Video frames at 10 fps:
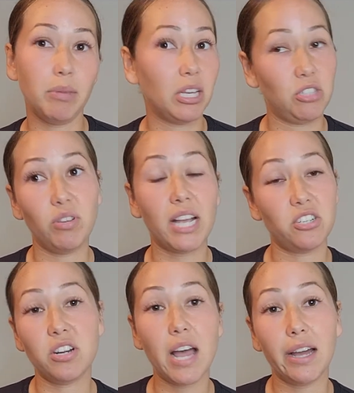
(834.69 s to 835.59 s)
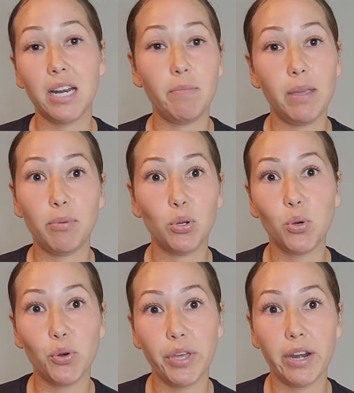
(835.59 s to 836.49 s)
because you guys are not going to be able to
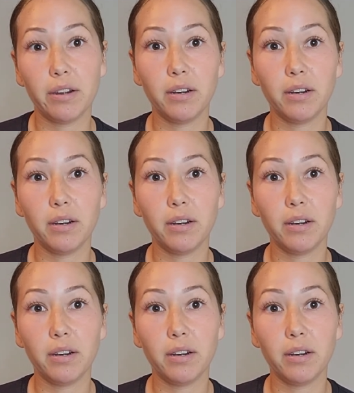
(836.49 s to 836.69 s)
go there.